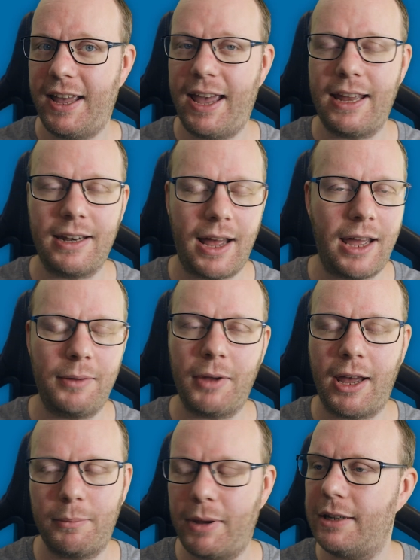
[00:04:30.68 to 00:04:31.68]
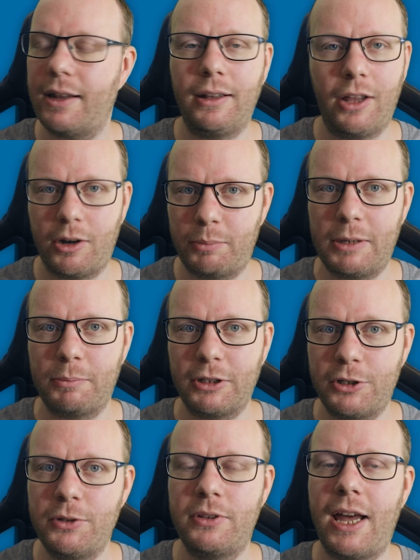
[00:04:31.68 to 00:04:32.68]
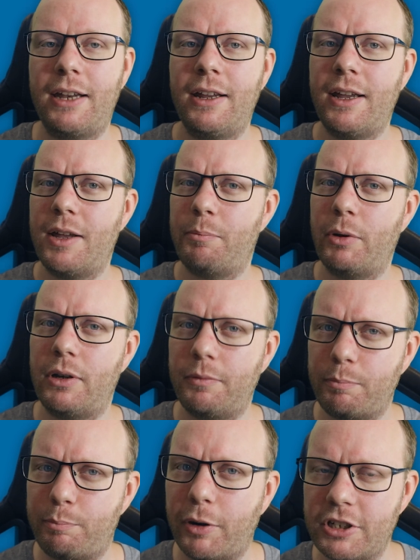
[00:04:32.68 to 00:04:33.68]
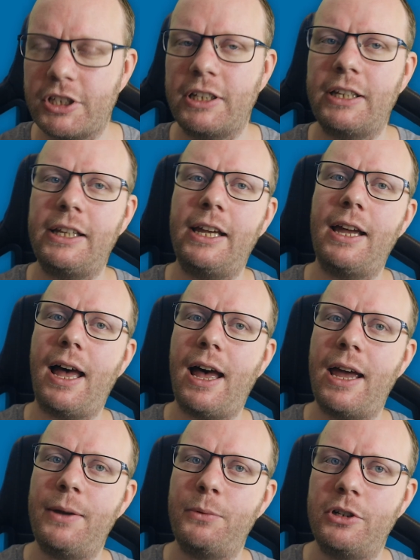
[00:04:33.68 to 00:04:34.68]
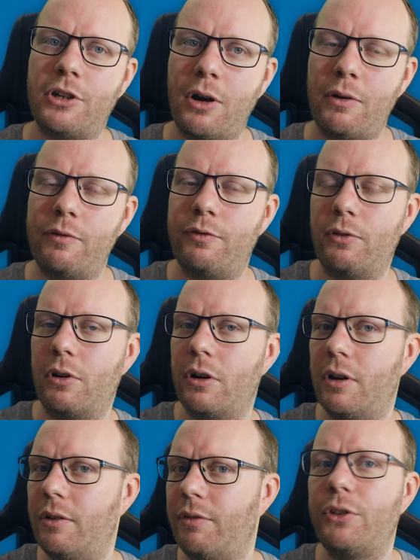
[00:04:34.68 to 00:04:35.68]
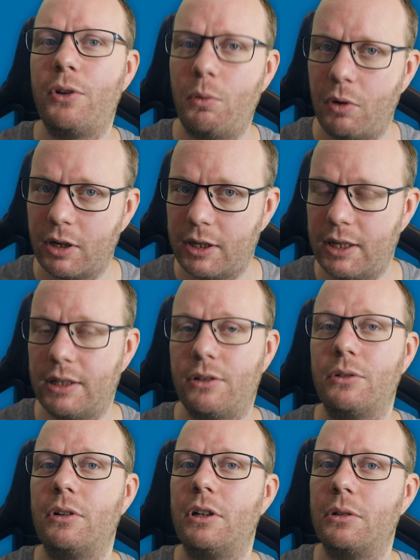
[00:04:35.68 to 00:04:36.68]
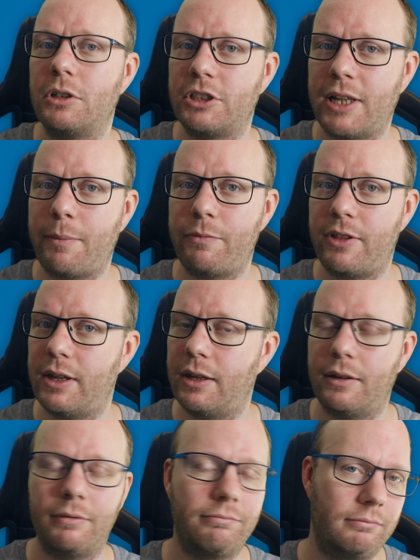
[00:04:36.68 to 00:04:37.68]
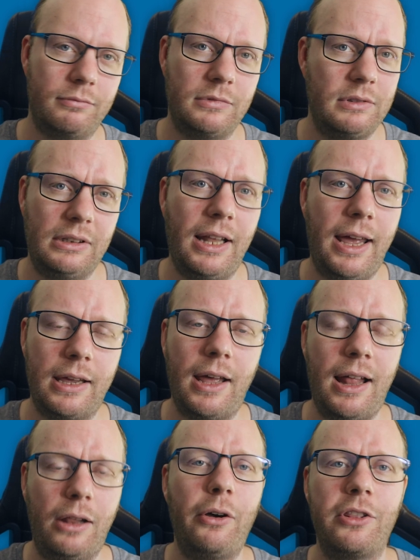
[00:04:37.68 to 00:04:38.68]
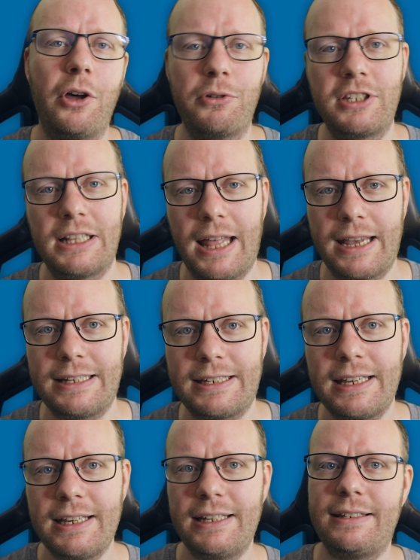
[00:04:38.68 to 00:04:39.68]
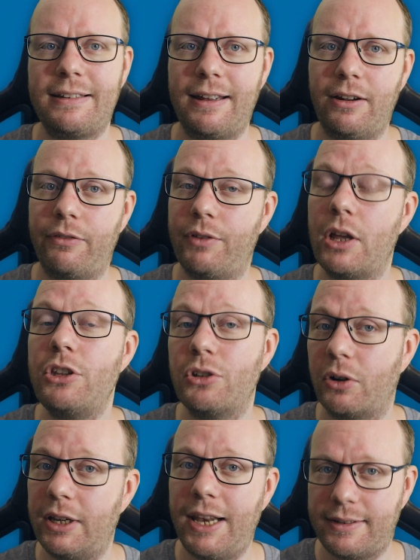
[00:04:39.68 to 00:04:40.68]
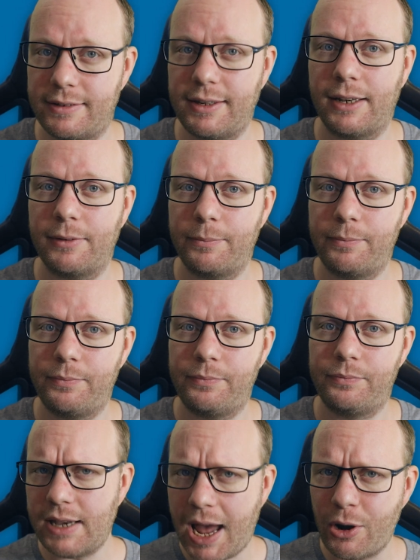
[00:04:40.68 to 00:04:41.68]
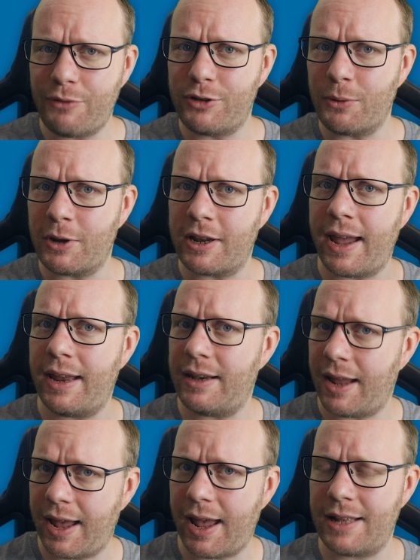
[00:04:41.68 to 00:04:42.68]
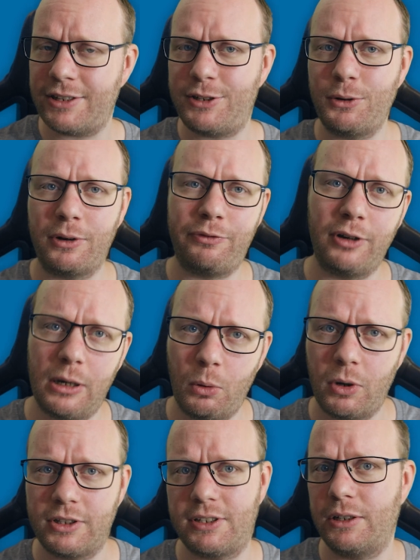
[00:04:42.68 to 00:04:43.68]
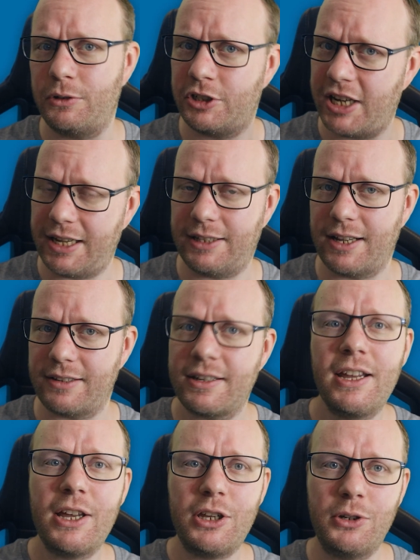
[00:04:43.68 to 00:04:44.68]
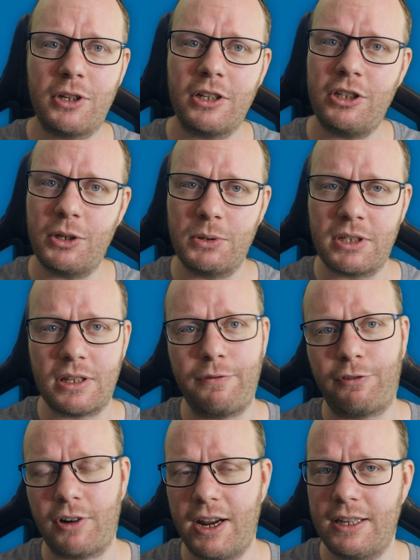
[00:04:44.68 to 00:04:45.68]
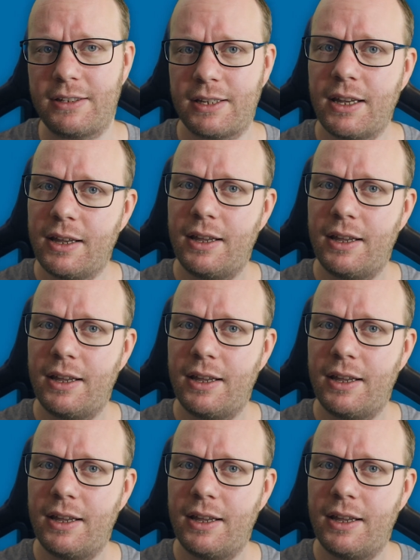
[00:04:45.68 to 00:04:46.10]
and I bet a lot of people do that, but personally, I would go for vad tråkigt or something like along those lines instead of jag är ledsen. Now, if you want to enhance your förlåts and ursäktas, you can use the phrase